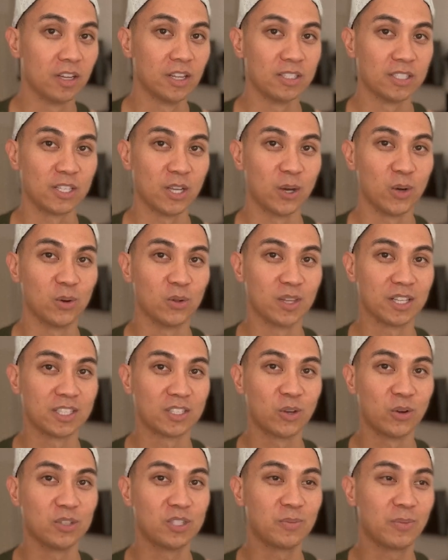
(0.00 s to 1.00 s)
So let's
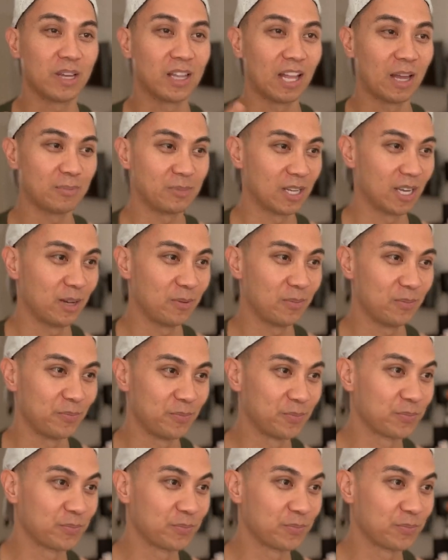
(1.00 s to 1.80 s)
go into my laptop.